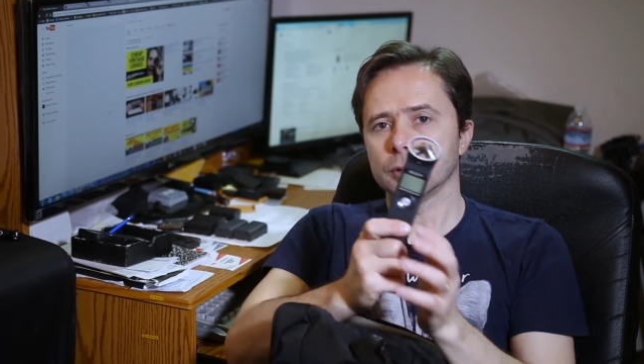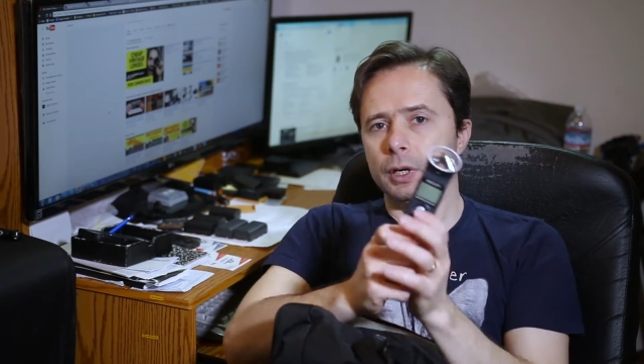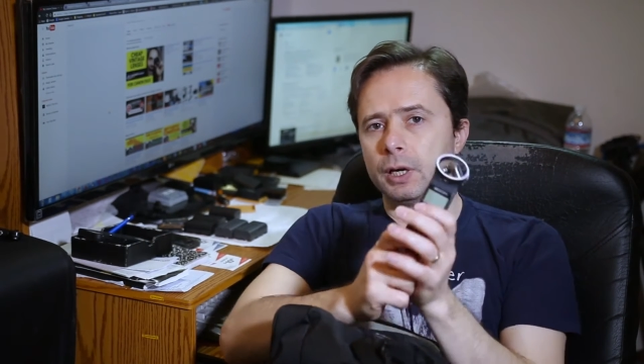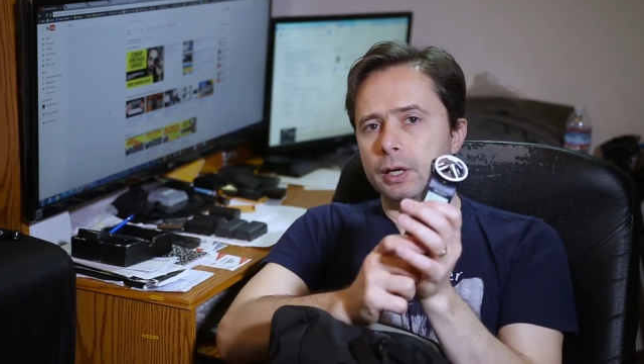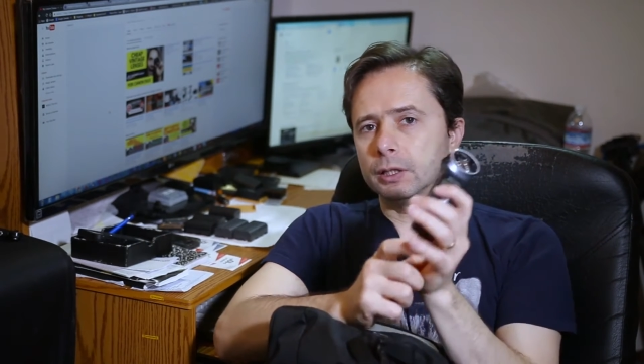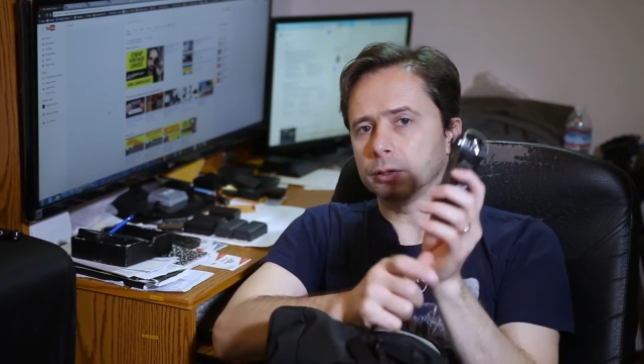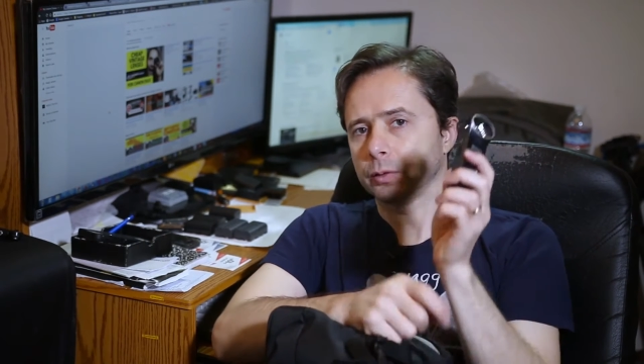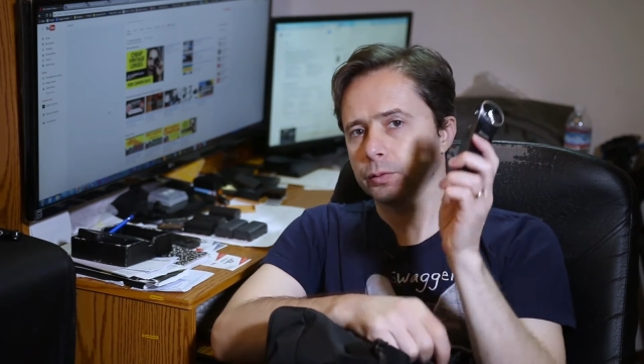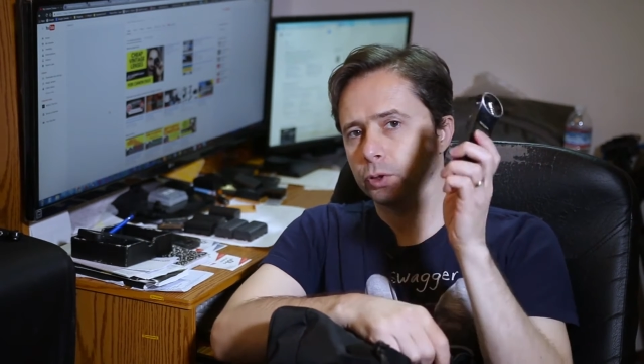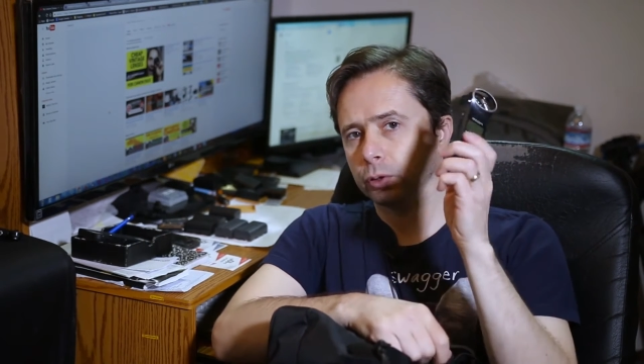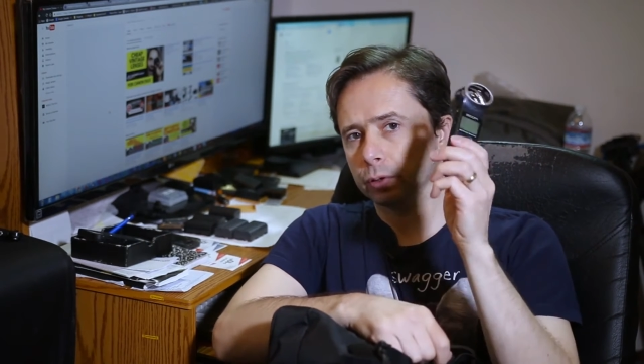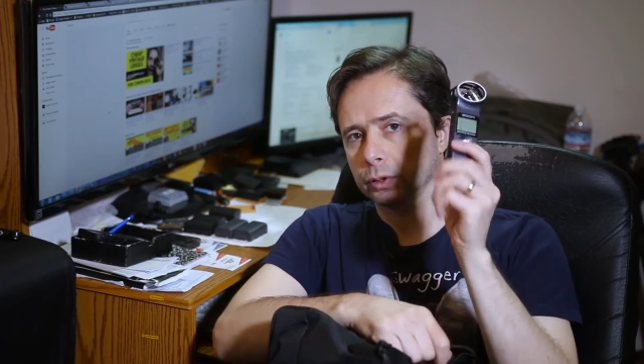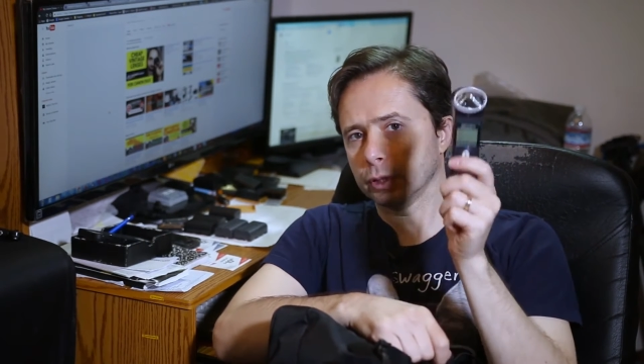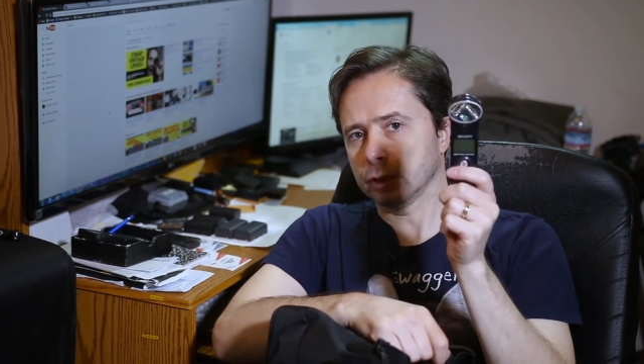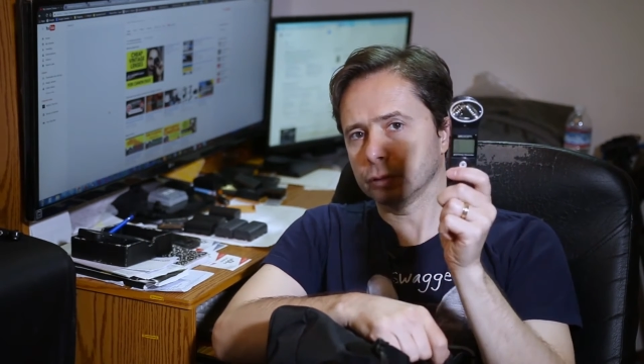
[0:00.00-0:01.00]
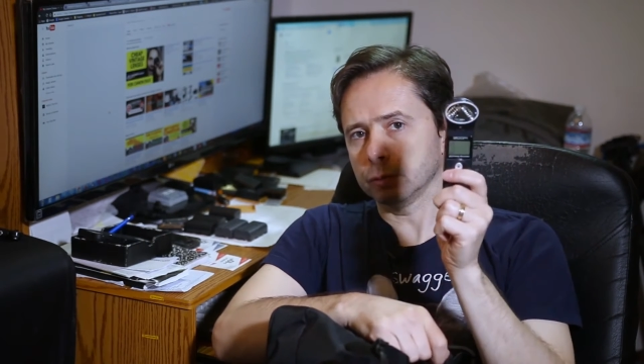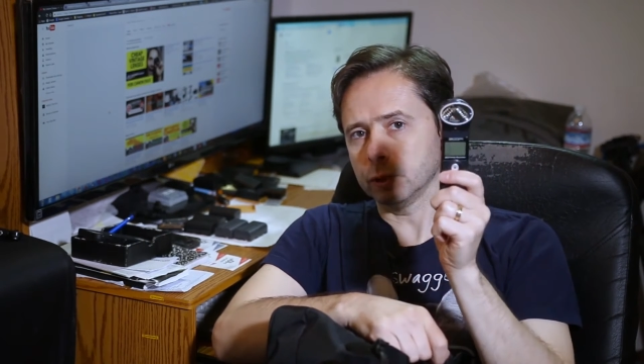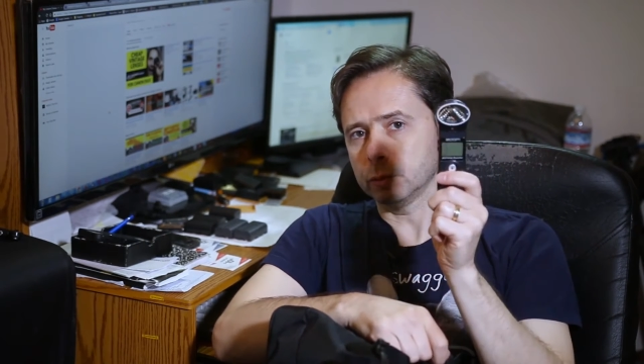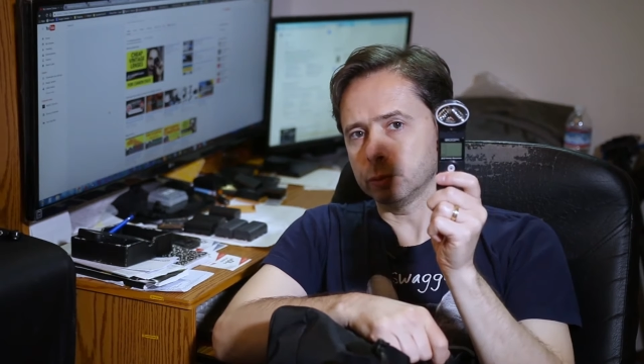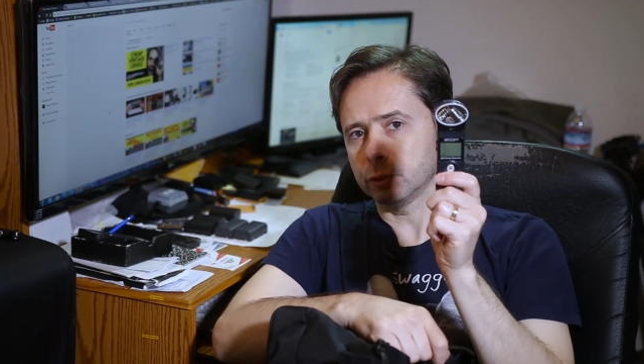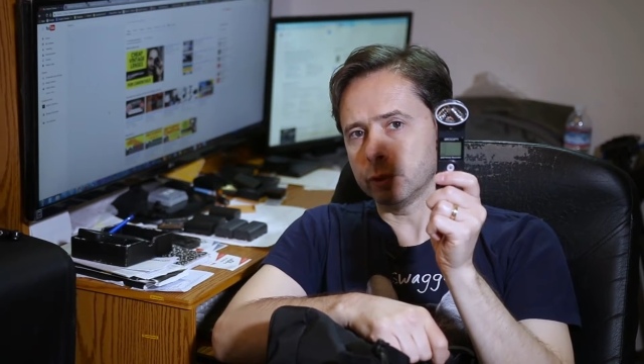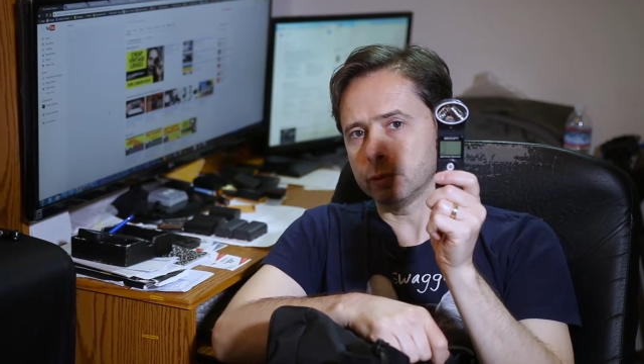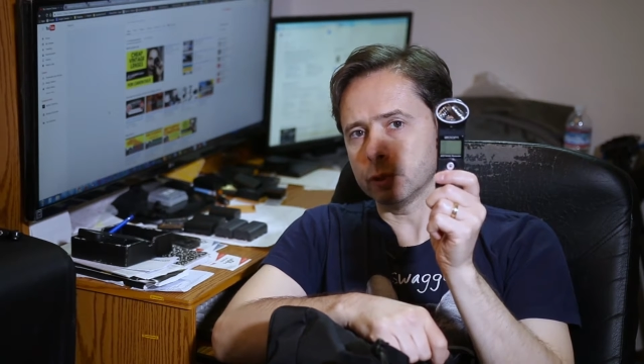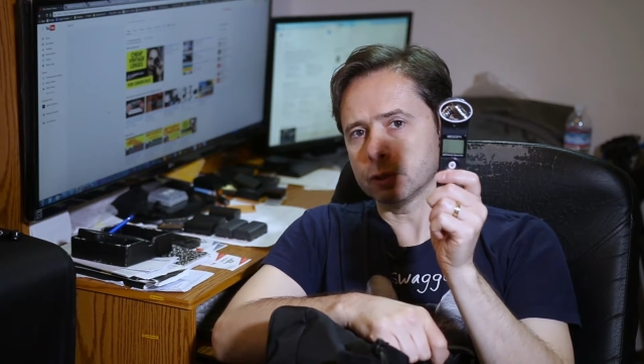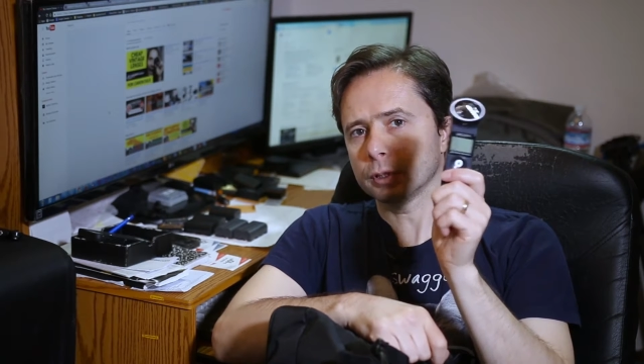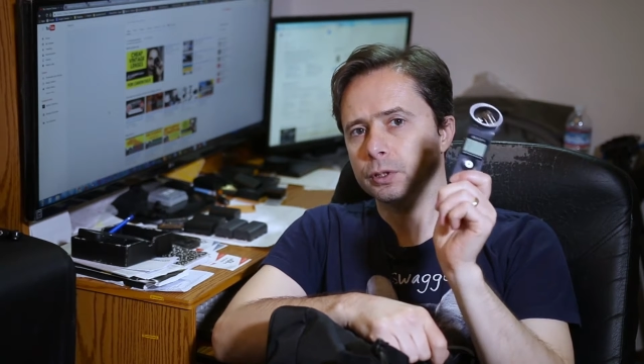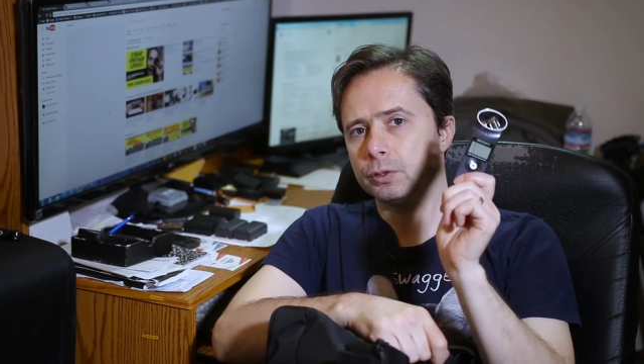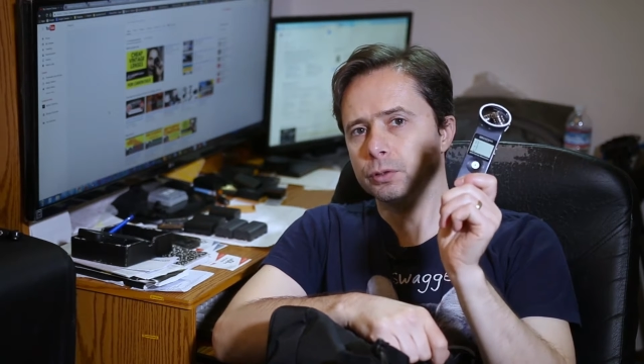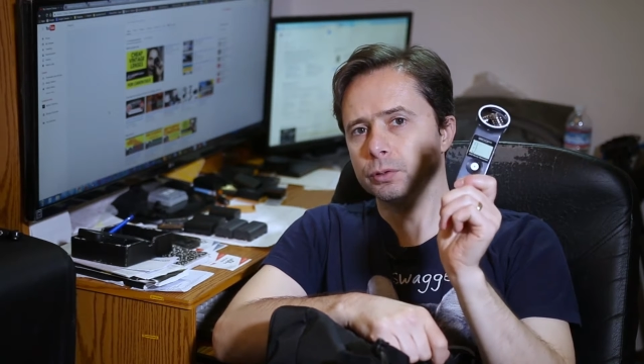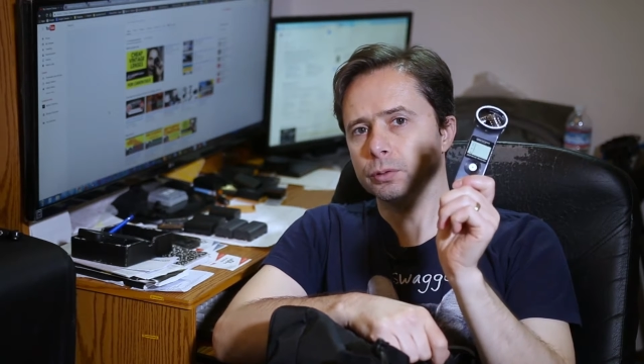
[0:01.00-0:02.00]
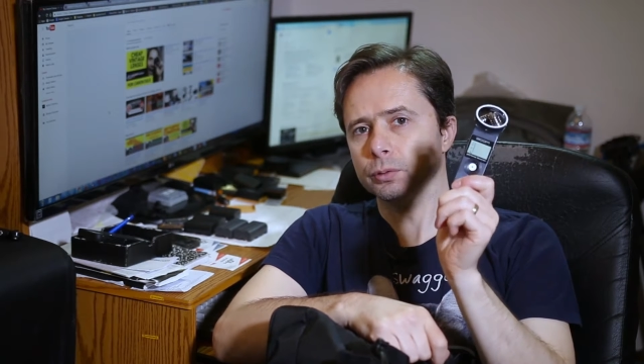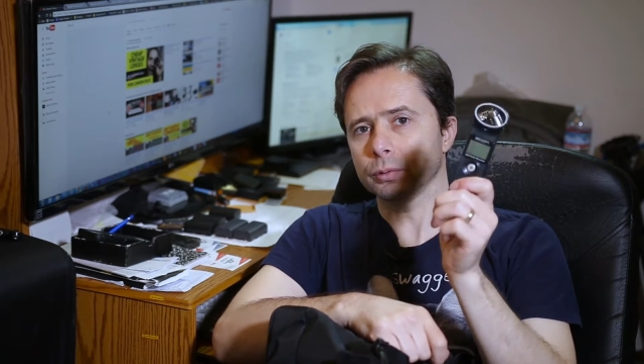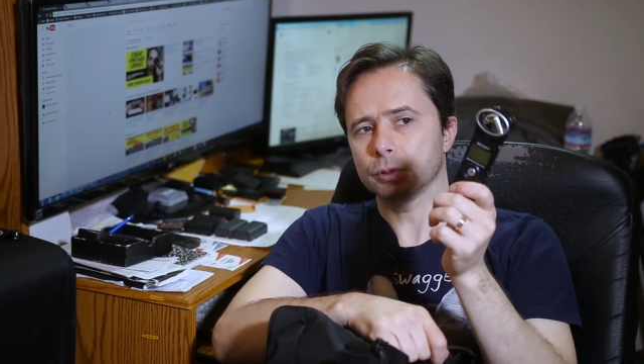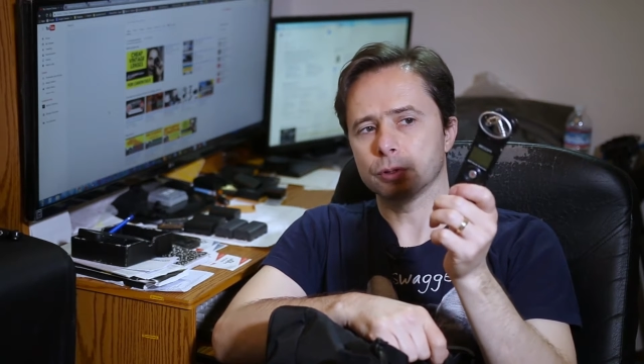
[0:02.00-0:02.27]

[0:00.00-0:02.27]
I had a review on that one previously too.